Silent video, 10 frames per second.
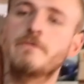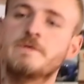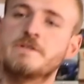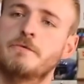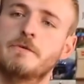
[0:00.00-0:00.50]
of
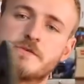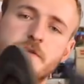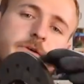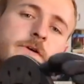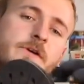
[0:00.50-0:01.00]
material and it's
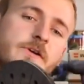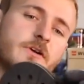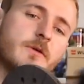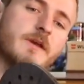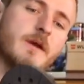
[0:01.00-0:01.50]
not
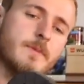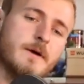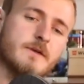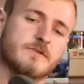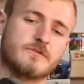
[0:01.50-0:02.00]
coming
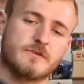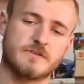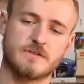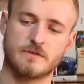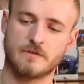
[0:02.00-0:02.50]
apart as you
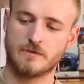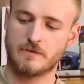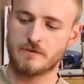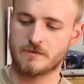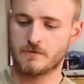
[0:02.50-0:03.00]
touch it.
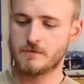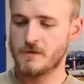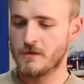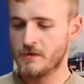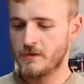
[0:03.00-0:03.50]
So
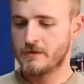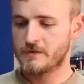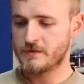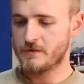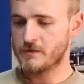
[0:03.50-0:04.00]

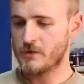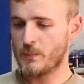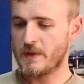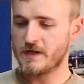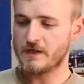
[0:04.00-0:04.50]
it's not
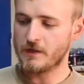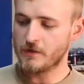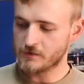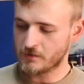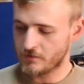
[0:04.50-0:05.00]
completely
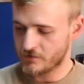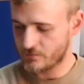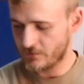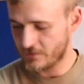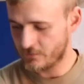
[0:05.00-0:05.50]
gone
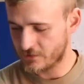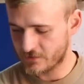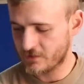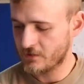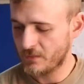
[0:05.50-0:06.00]
clutch, but it
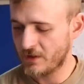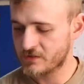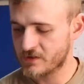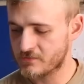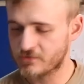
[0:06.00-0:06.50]
was
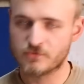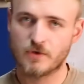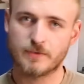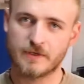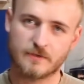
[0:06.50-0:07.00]
about time to
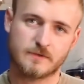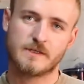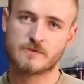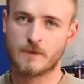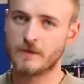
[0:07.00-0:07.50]
swap in it
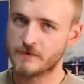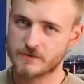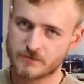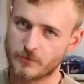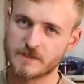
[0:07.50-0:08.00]
as well.
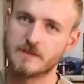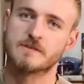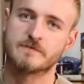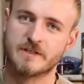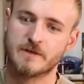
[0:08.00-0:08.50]
Just 20 years
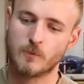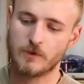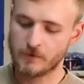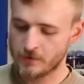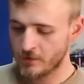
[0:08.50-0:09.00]
of time
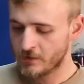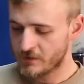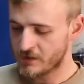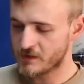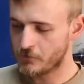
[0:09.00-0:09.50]
will
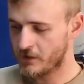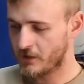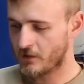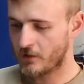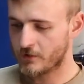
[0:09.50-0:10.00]

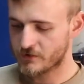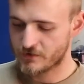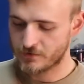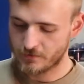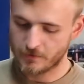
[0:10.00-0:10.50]
deteriorate a clutch